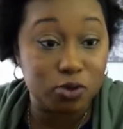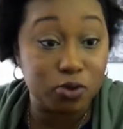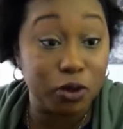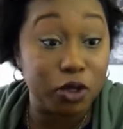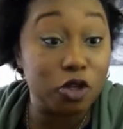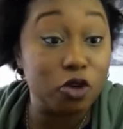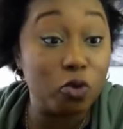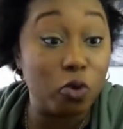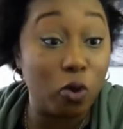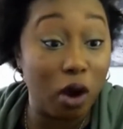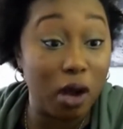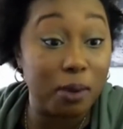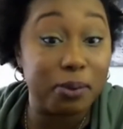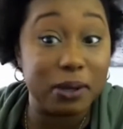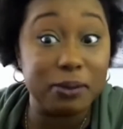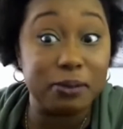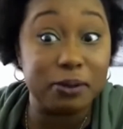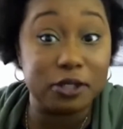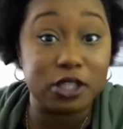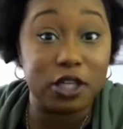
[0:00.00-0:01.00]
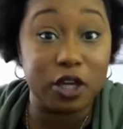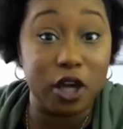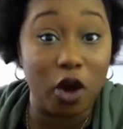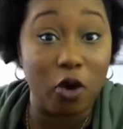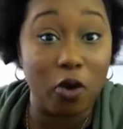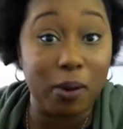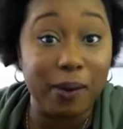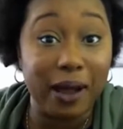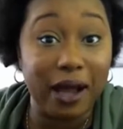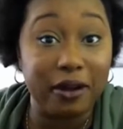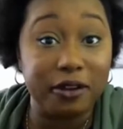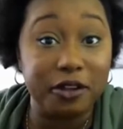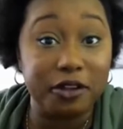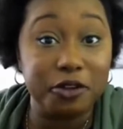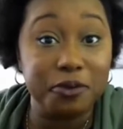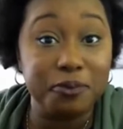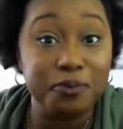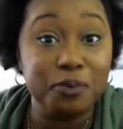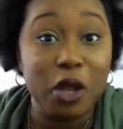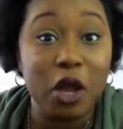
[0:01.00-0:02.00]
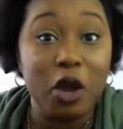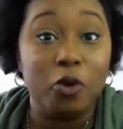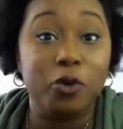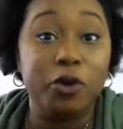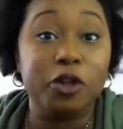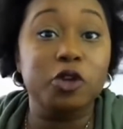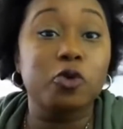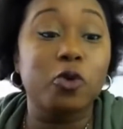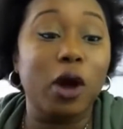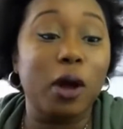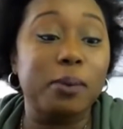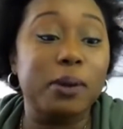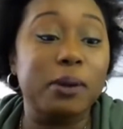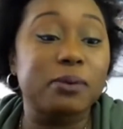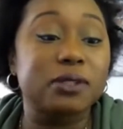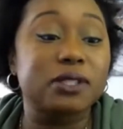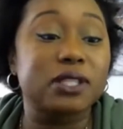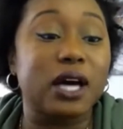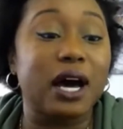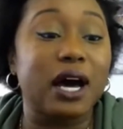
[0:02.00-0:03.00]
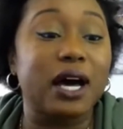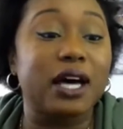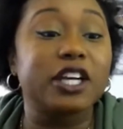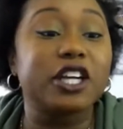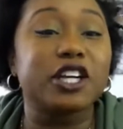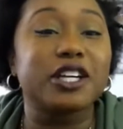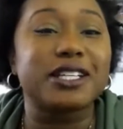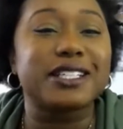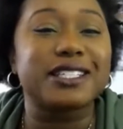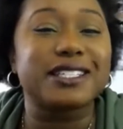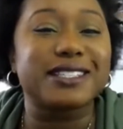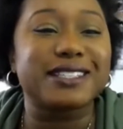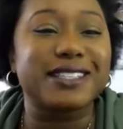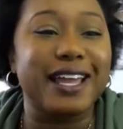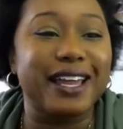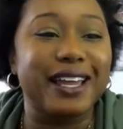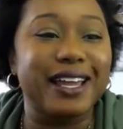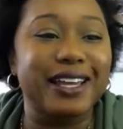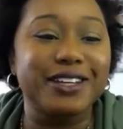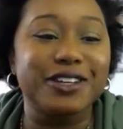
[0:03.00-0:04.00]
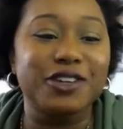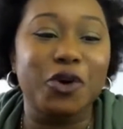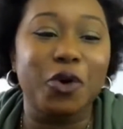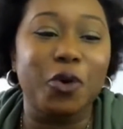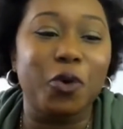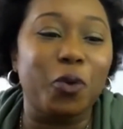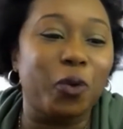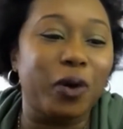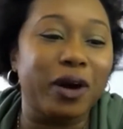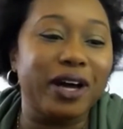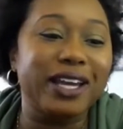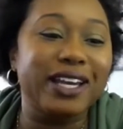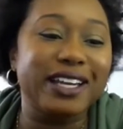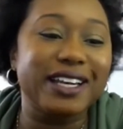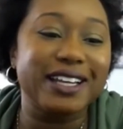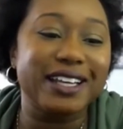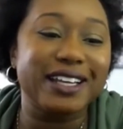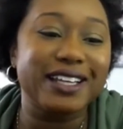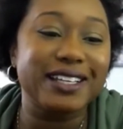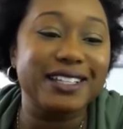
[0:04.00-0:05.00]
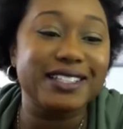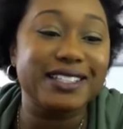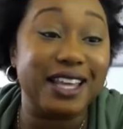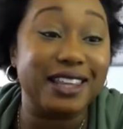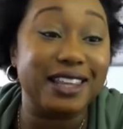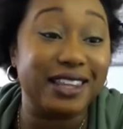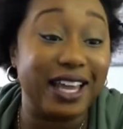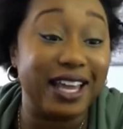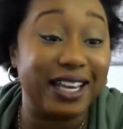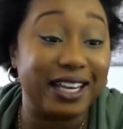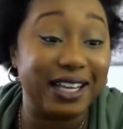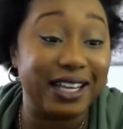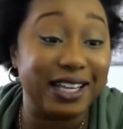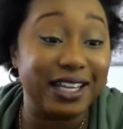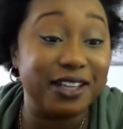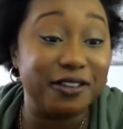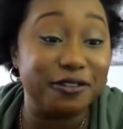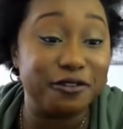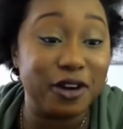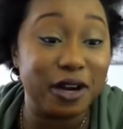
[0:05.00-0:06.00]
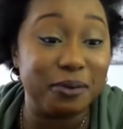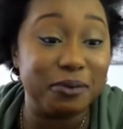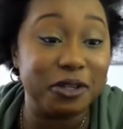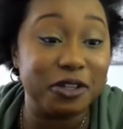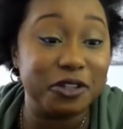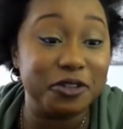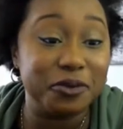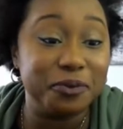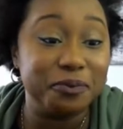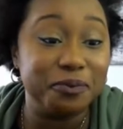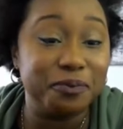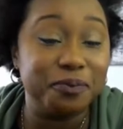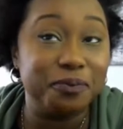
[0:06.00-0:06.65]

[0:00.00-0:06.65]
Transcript: When you want people to know about you, when you want people to understand what it is that they need from you,